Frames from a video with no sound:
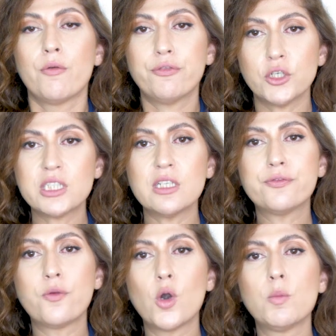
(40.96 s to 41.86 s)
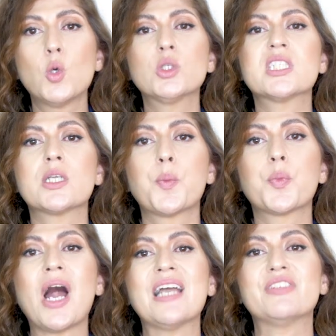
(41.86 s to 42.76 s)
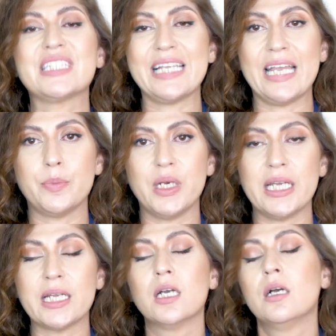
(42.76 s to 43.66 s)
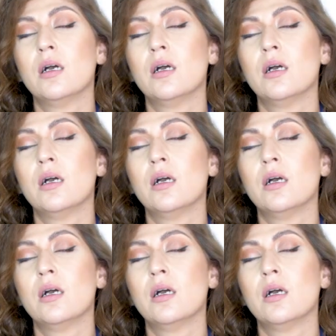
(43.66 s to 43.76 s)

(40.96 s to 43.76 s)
First and foremost, private labeling,